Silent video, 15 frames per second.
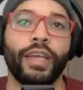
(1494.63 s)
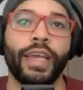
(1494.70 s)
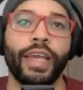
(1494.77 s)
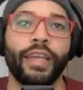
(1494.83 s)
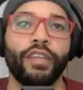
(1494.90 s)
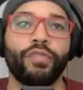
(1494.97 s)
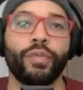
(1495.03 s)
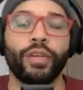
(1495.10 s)

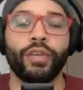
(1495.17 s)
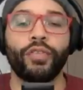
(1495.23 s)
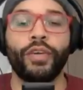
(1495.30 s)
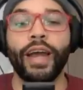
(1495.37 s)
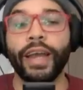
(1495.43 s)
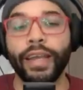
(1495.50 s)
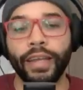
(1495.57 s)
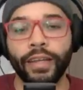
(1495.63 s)
'80s, when
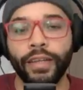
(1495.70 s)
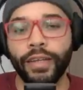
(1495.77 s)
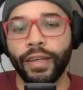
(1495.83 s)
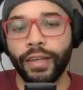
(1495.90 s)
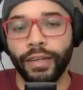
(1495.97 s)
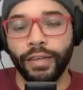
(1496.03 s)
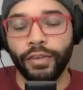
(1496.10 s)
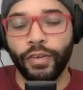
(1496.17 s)
crack
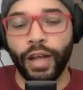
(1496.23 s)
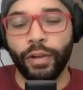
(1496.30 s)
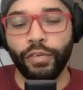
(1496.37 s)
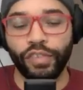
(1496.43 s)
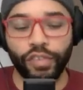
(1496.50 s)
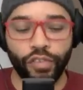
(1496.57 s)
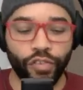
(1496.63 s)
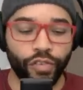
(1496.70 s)
uh, crack
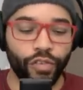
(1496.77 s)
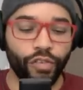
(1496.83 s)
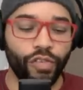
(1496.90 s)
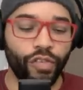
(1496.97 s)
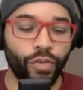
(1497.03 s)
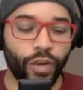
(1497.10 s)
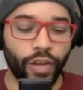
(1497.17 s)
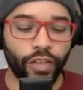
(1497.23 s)
was
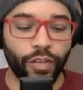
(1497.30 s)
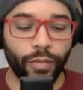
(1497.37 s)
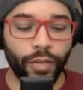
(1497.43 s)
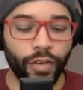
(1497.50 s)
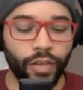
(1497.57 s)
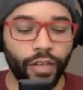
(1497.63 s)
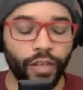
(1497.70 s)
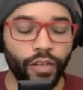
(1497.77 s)
introduced to our
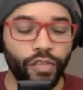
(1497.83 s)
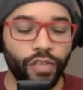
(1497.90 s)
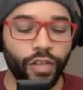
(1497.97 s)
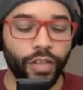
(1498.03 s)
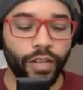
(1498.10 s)
communities,